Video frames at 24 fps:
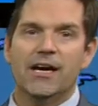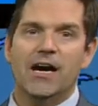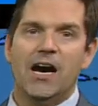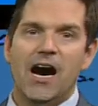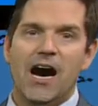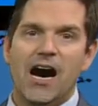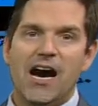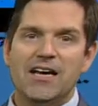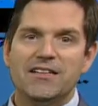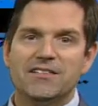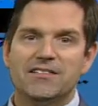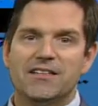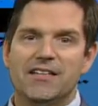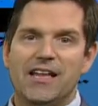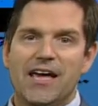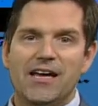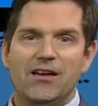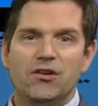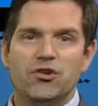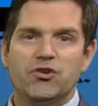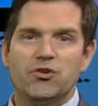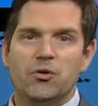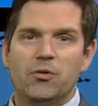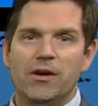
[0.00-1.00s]
Highs today,
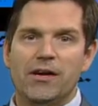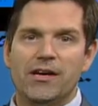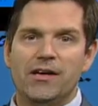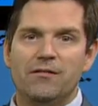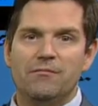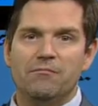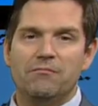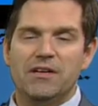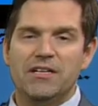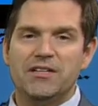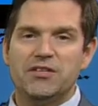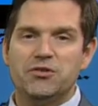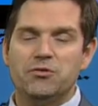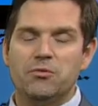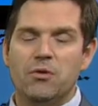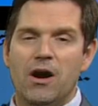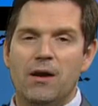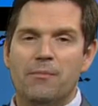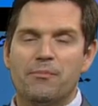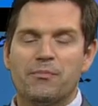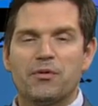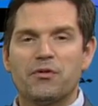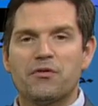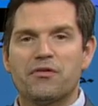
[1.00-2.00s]
enjoy it, mid to upper